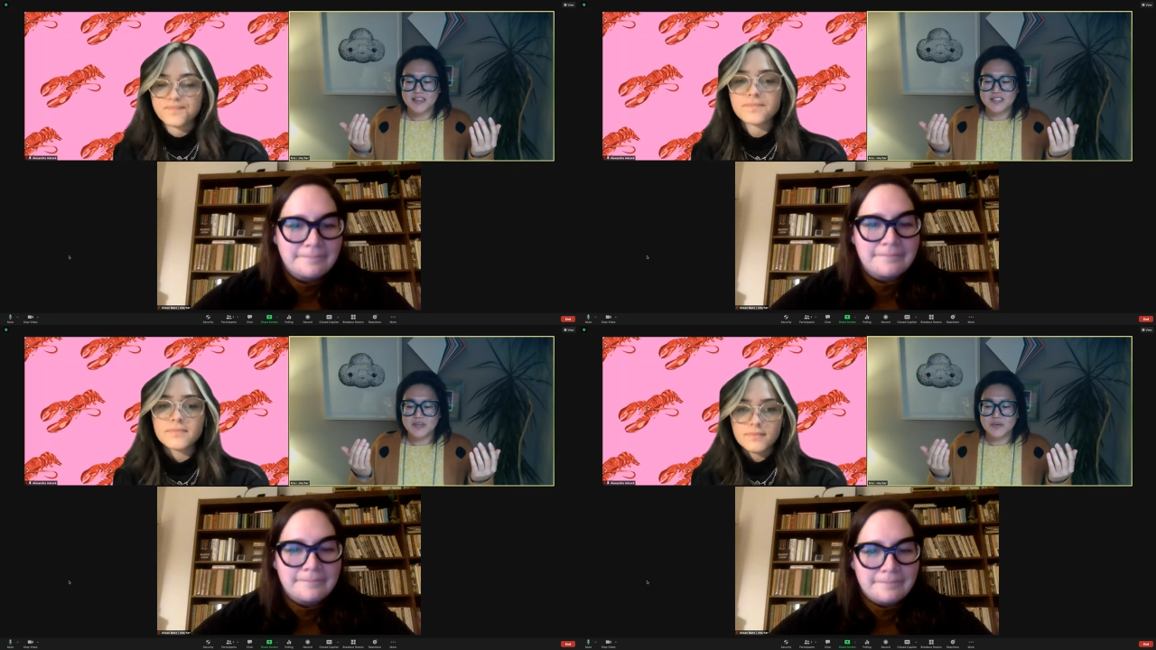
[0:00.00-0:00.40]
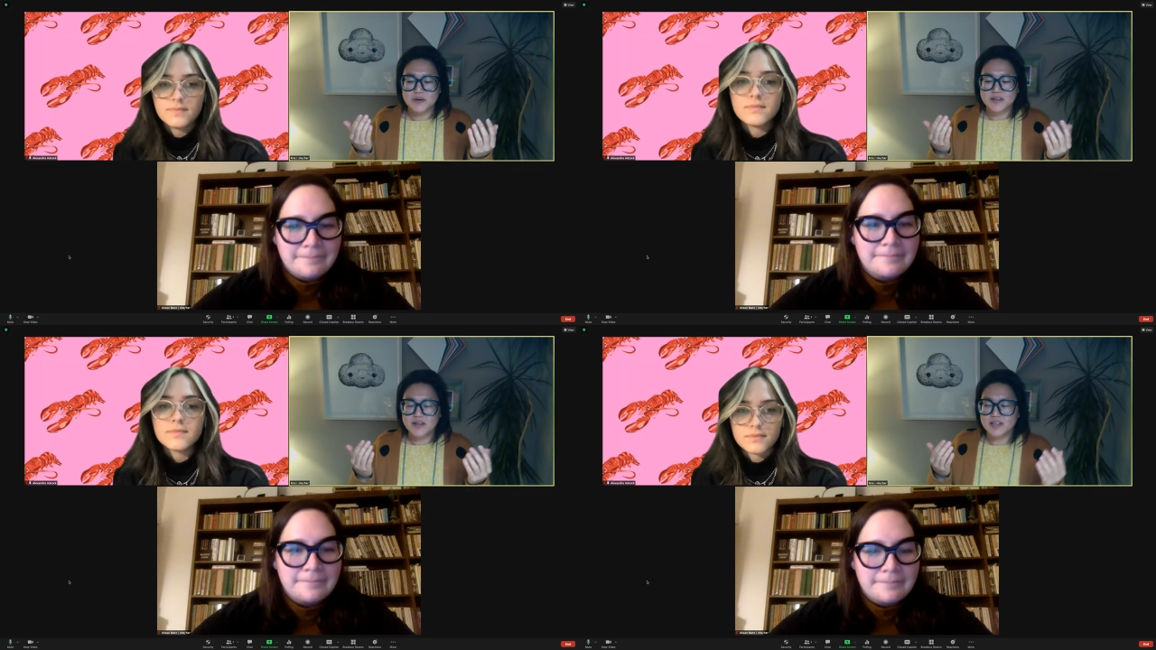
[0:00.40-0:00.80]
Speaker 1: And so,
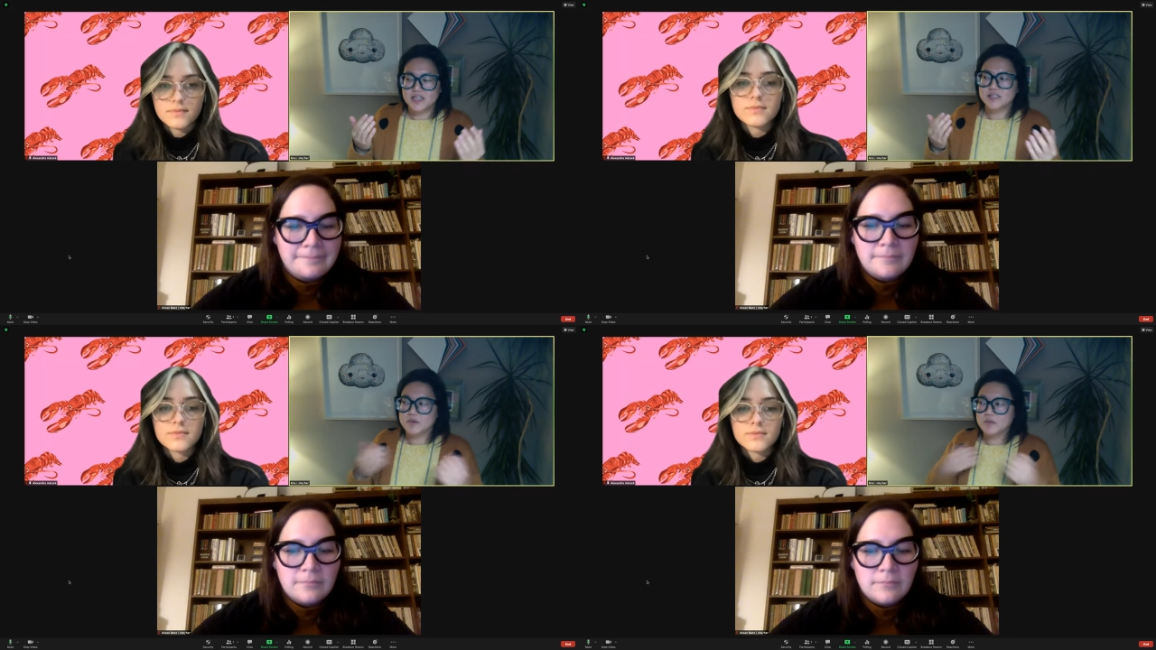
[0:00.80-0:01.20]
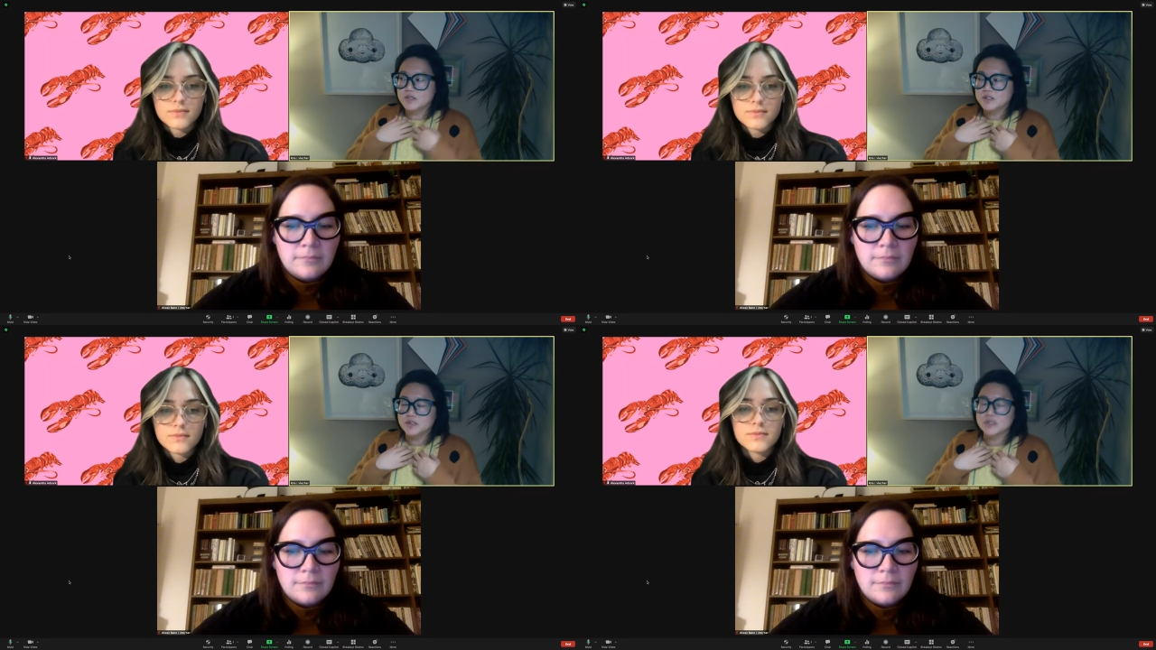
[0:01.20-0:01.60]
one of the things that we
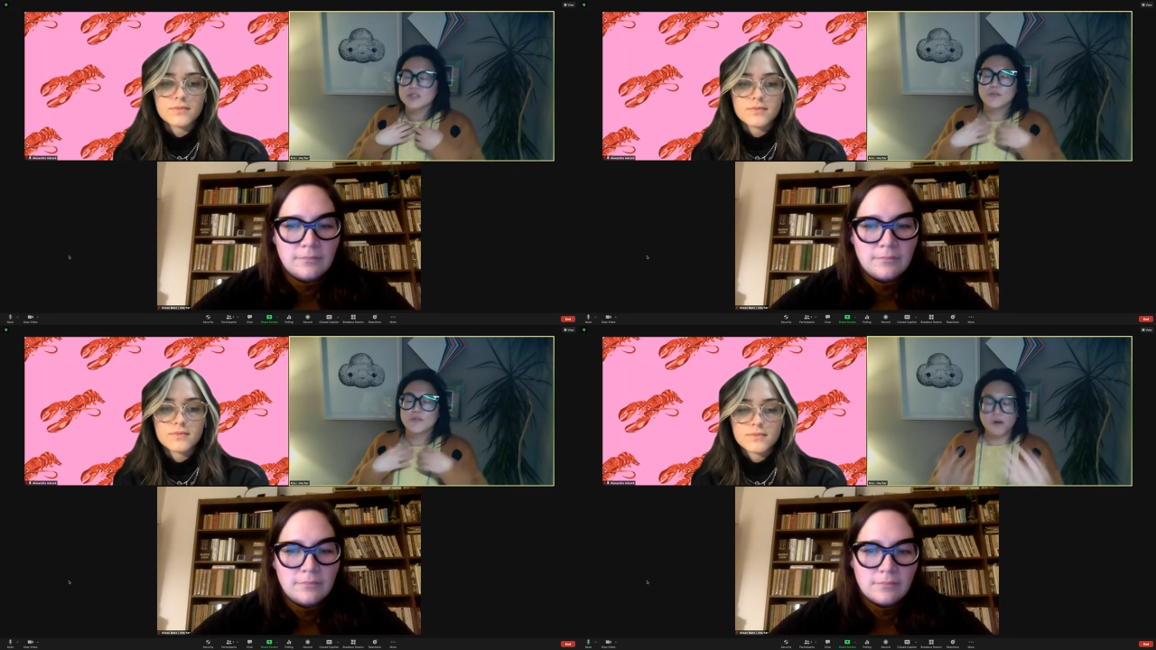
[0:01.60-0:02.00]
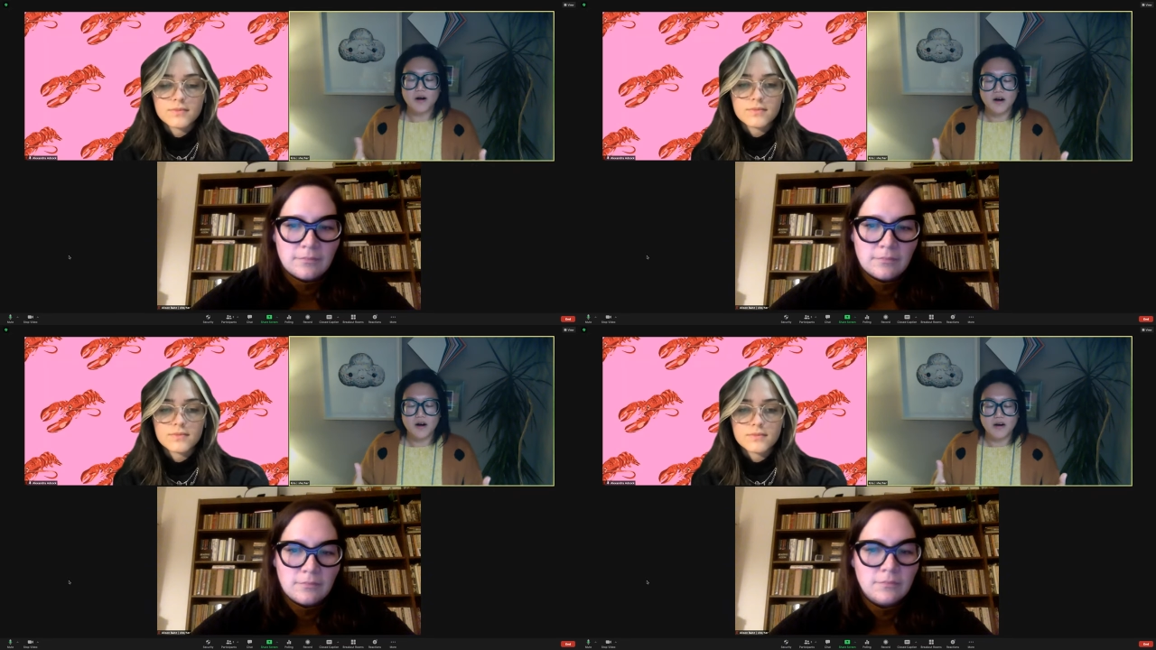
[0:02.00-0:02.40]
want to do to support
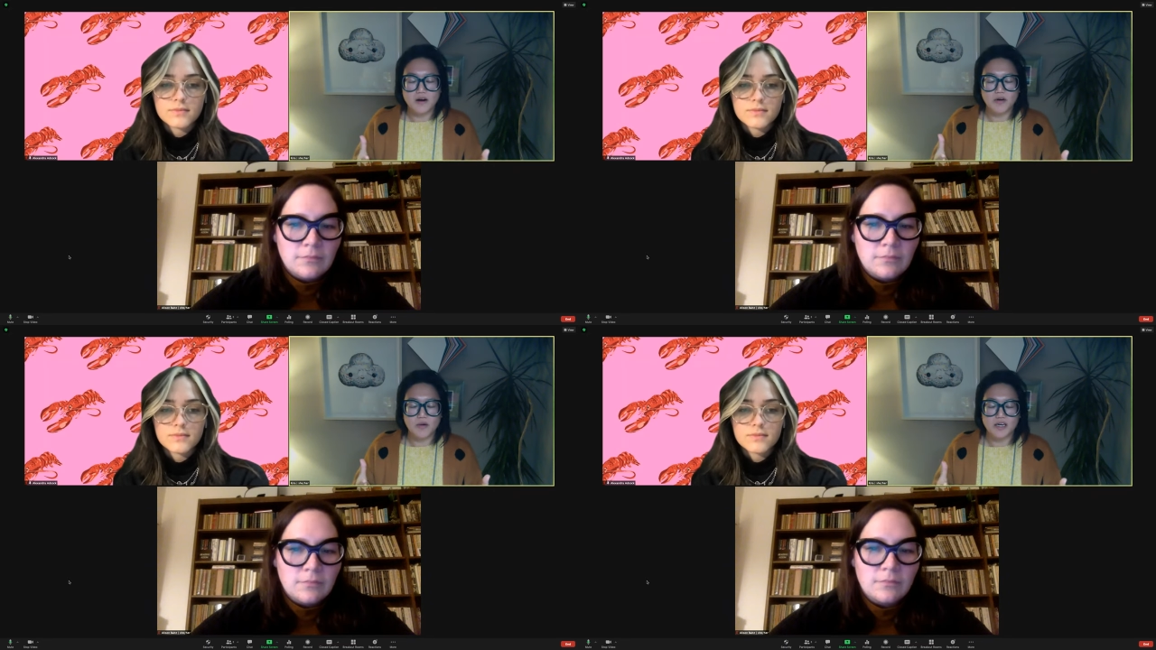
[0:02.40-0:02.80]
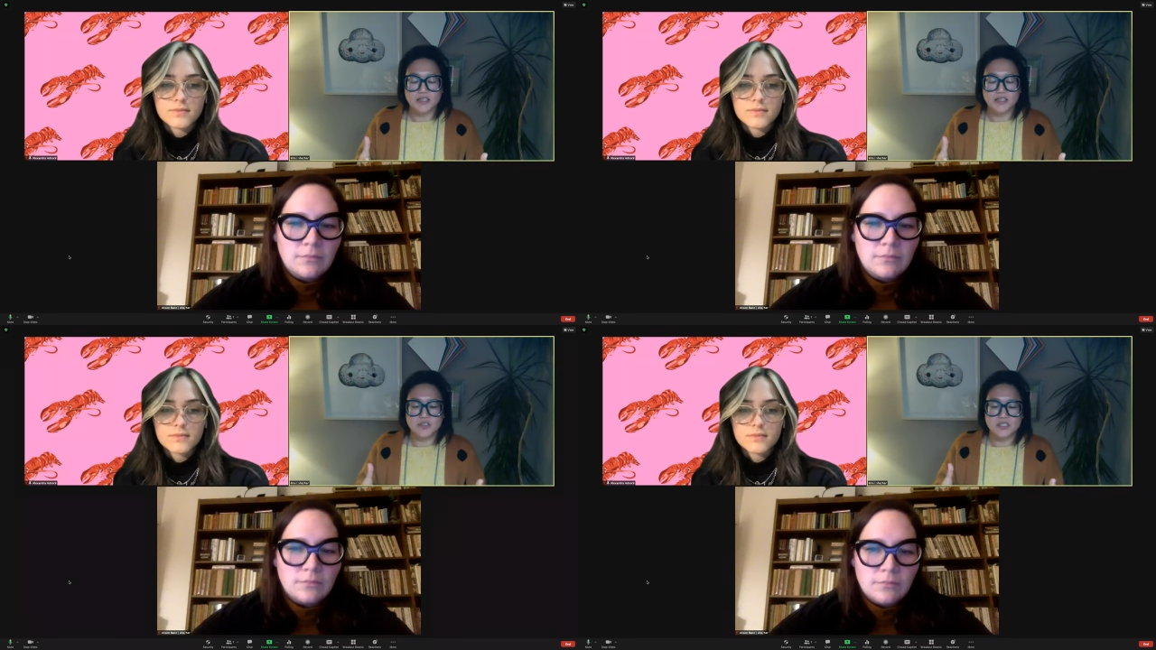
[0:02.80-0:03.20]
our
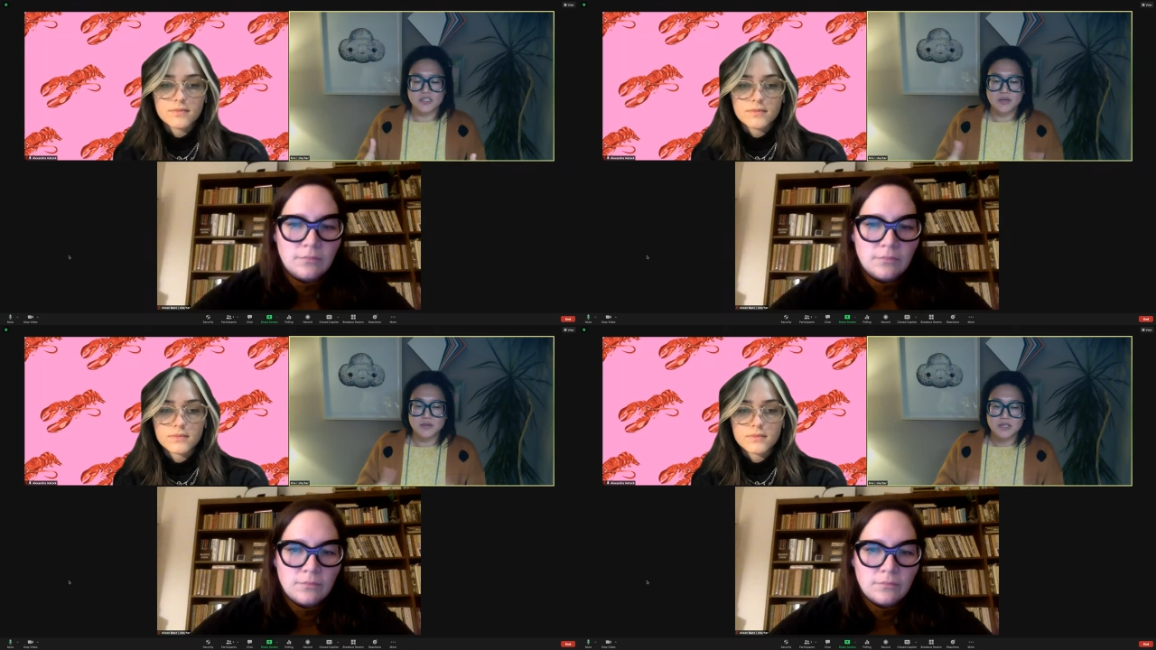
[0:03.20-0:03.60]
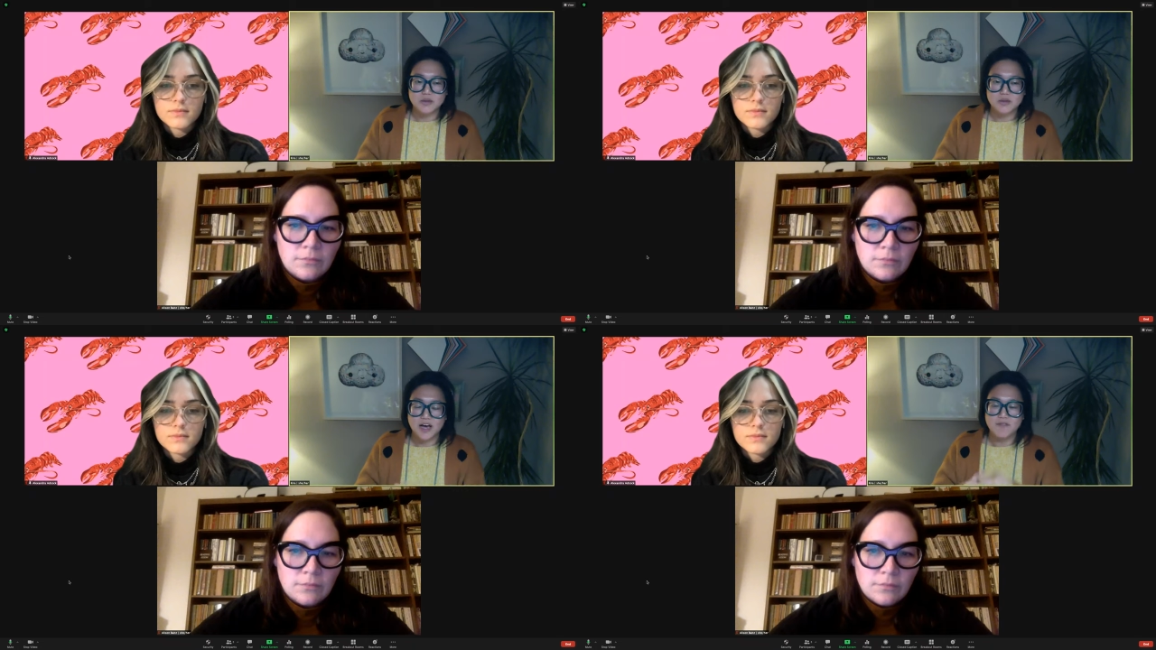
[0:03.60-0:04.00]
organizers is that we
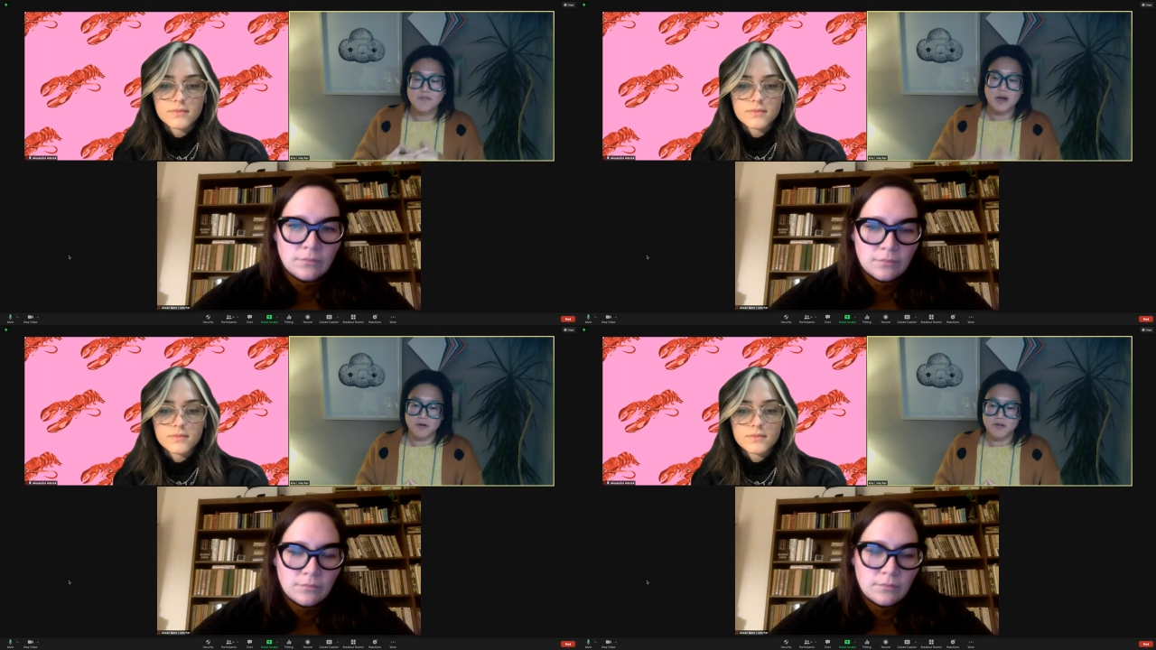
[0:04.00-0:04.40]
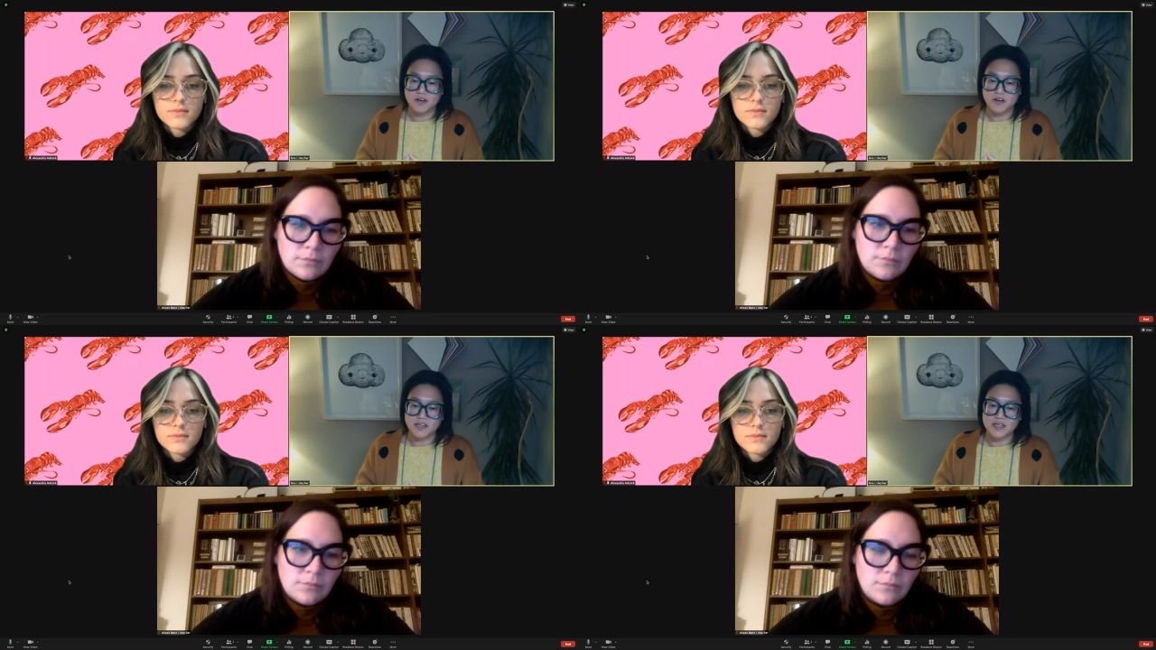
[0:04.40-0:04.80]
do have
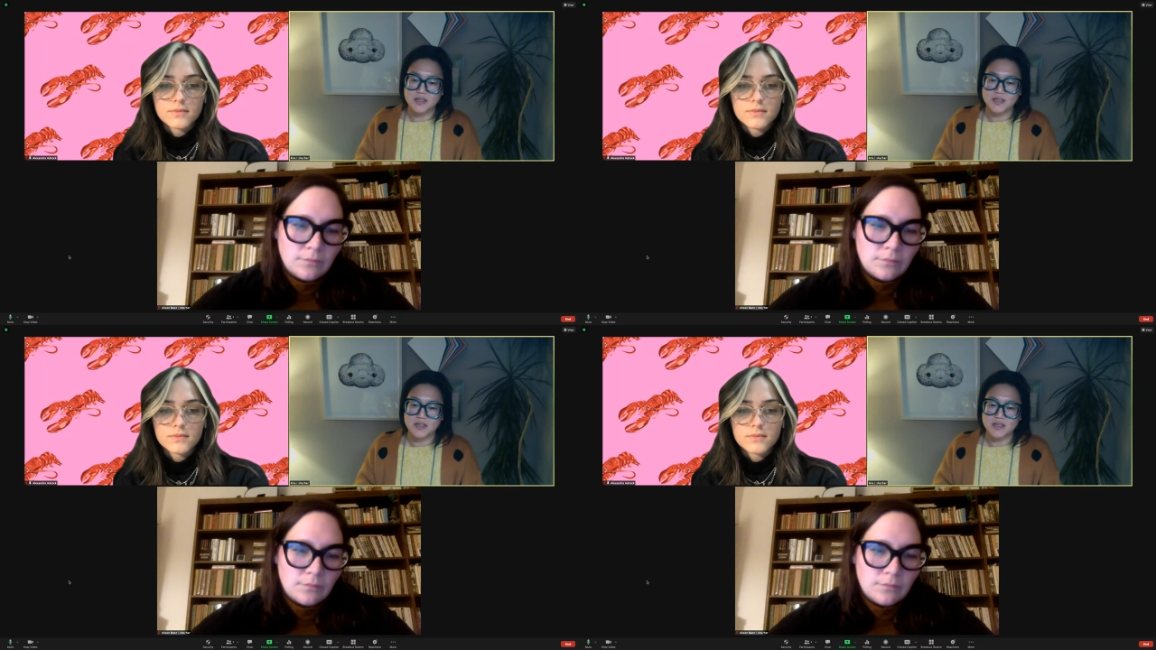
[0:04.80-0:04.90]
microfunding.